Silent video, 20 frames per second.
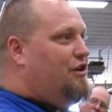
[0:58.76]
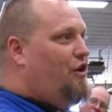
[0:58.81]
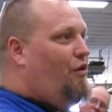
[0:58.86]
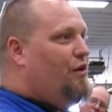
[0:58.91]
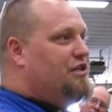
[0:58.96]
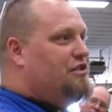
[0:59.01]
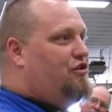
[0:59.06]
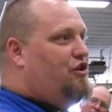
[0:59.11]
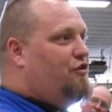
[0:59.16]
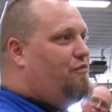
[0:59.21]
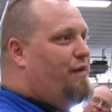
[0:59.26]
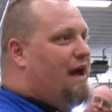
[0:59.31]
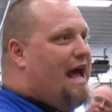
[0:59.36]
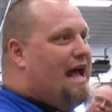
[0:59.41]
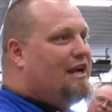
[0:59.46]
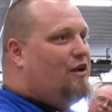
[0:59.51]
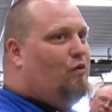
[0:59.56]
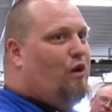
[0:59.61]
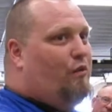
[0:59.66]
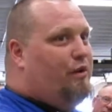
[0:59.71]
can always look
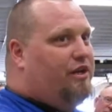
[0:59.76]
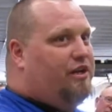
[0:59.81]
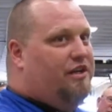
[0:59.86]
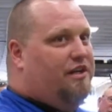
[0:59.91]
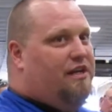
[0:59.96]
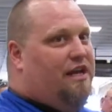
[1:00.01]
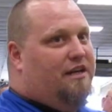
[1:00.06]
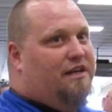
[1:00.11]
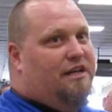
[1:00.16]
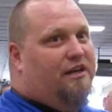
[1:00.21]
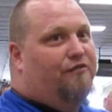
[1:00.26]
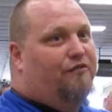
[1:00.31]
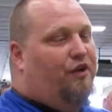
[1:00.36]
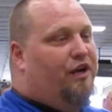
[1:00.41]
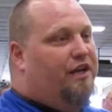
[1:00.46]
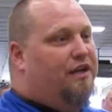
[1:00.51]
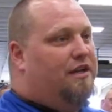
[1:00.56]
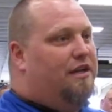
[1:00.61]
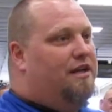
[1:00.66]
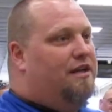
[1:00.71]
back at what we could have done
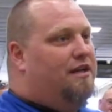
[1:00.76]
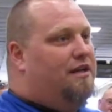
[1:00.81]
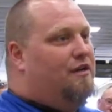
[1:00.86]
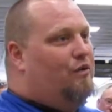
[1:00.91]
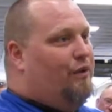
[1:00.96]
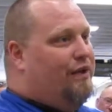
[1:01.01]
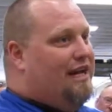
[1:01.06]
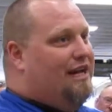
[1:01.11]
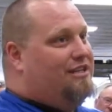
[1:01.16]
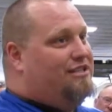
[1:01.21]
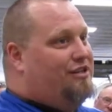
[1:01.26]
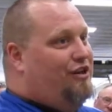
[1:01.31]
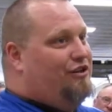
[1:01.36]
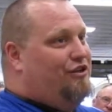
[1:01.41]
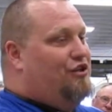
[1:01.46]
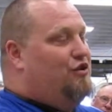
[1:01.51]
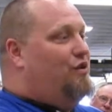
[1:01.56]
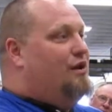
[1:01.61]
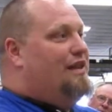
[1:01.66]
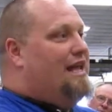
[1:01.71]
different. We got to start
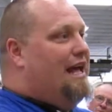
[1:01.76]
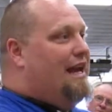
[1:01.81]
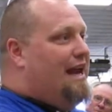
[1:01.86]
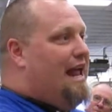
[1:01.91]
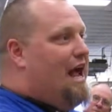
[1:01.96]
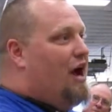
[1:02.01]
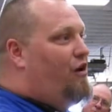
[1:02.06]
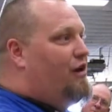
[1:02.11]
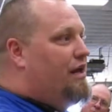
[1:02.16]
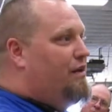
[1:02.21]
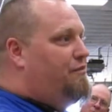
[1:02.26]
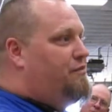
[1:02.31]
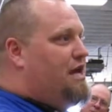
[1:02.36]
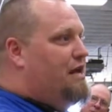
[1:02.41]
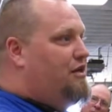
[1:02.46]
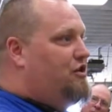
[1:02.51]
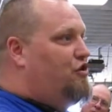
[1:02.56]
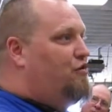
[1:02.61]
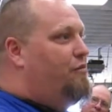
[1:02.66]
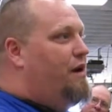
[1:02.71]
doing that now and
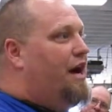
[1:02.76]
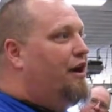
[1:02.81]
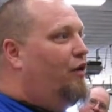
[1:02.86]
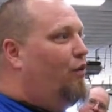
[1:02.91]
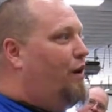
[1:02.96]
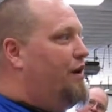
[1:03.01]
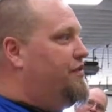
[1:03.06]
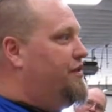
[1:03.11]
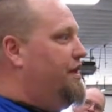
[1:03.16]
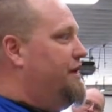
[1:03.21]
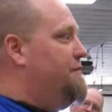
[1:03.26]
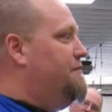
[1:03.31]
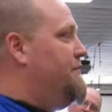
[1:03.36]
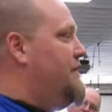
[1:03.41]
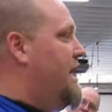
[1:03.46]
do better with it.